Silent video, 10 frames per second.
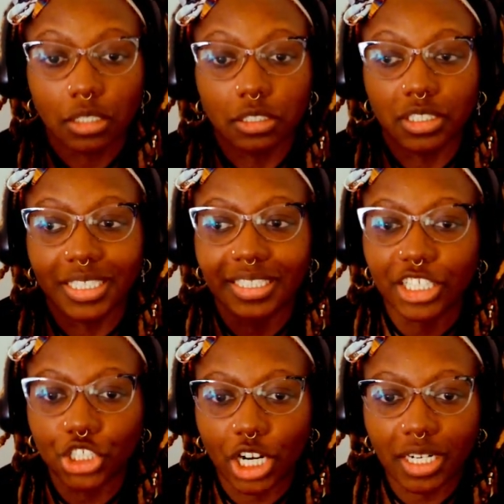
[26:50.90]
Did
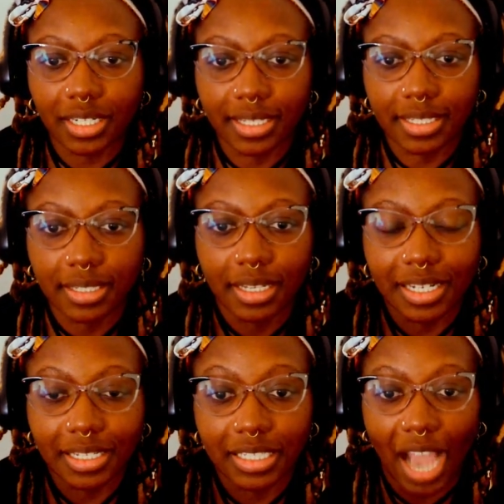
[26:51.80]
this journalist
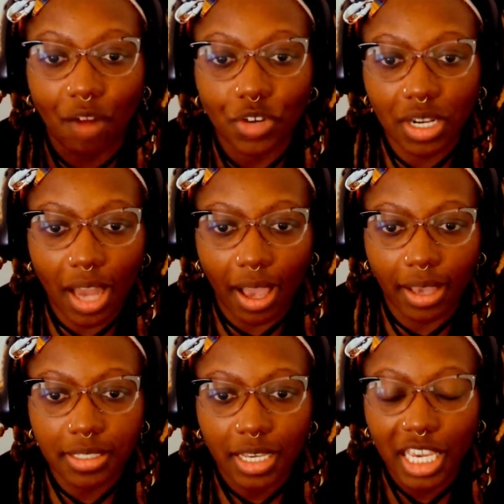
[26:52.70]
not realize
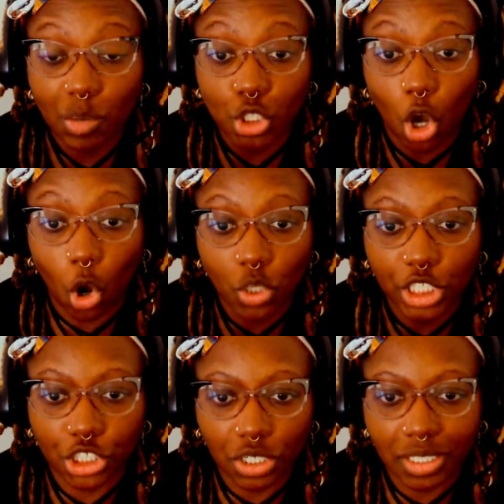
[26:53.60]
he was the only
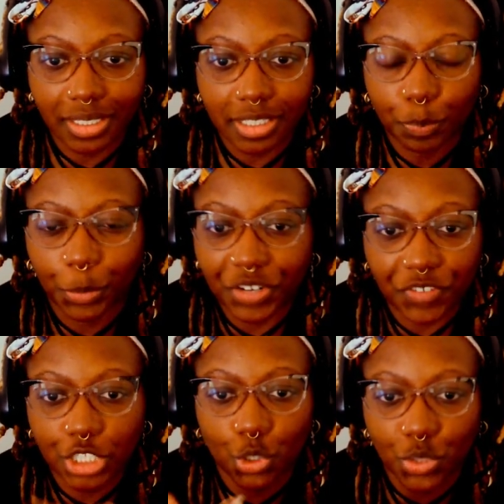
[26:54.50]
journalist
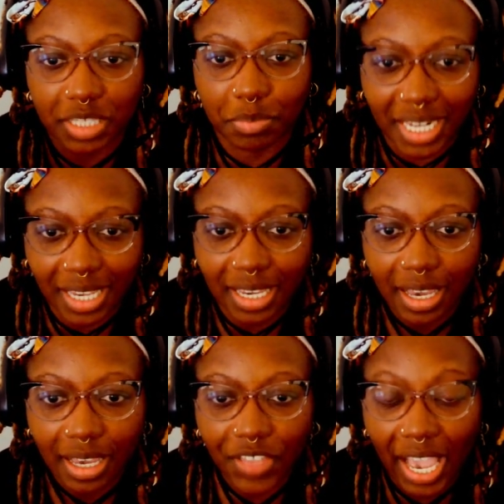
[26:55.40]
privy to this meeting,
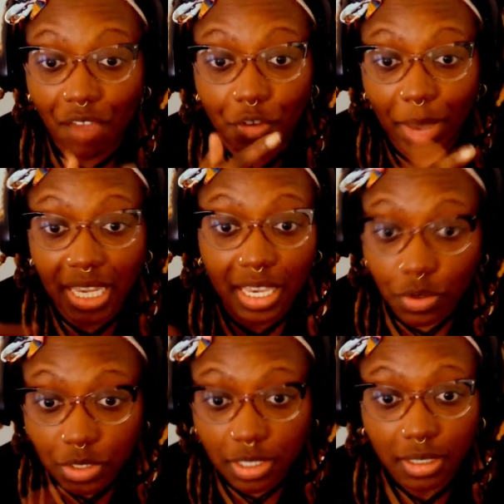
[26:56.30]
that everybody
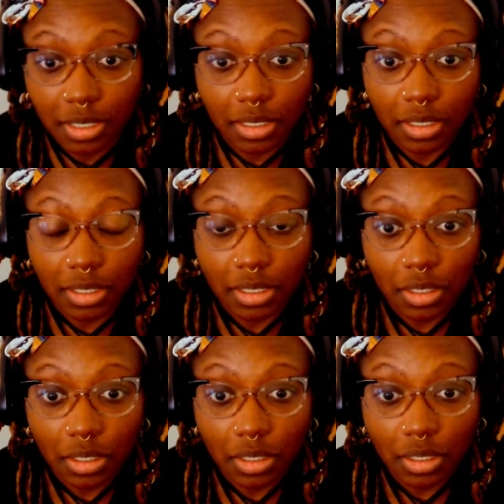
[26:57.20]
else
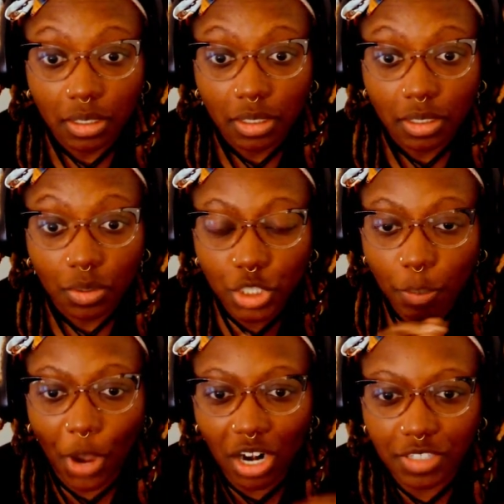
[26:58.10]
was a
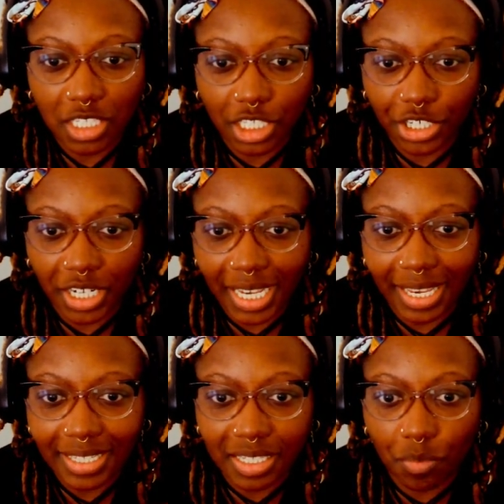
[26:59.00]
part of security
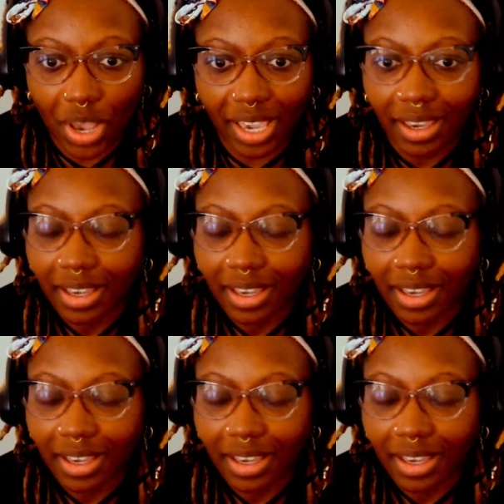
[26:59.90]
in some way?